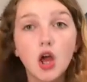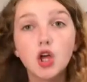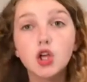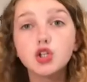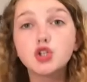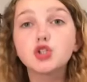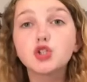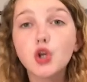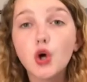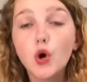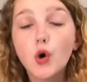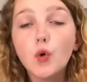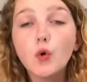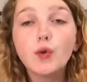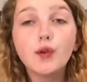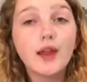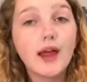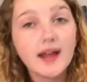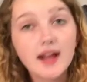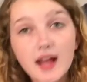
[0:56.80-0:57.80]
So,
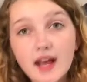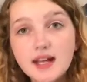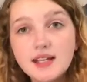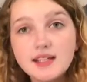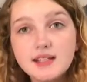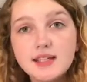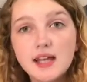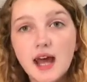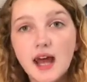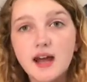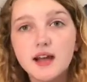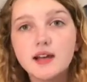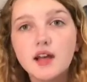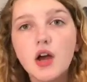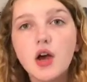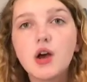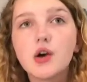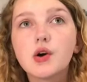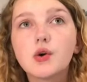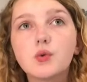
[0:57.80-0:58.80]
like I said,
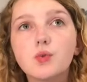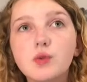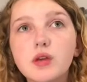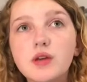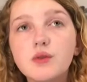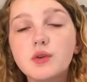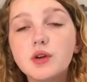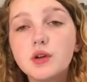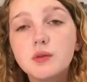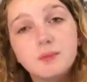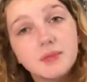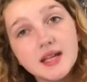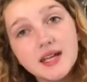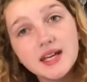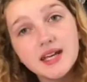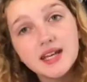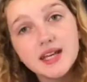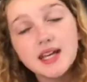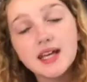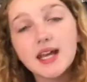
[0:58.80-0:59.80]
we will be
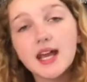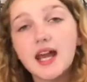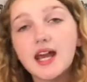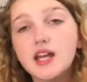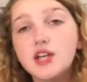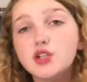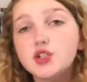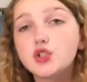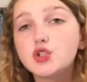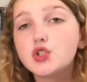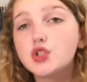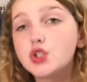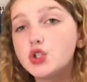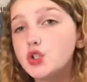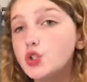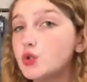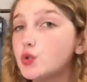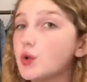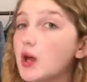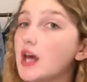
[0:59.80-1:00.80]
getting
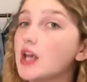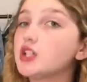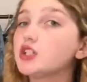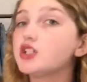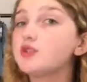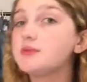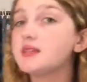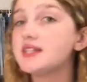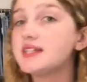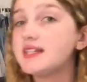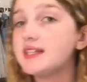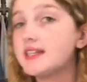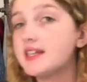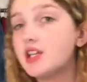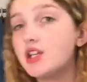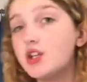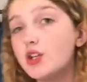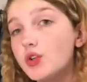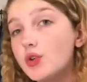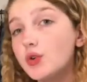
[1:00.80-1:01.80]
into
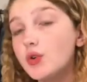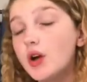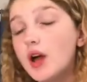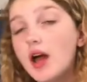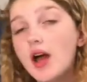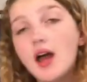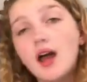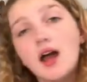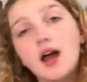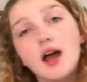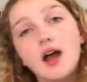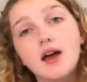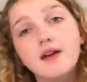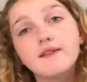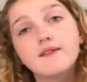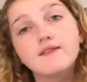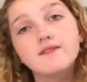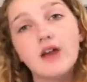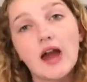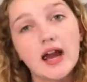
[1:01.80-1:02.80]
LGBTQ
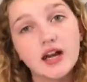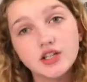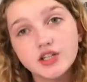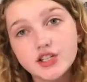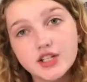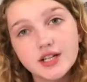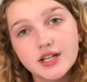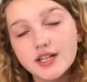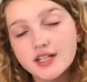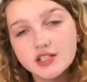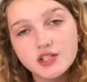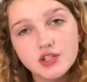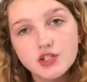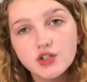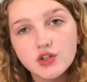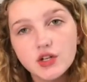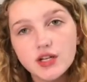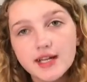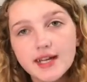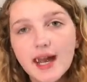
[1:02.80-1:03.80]
fashion history,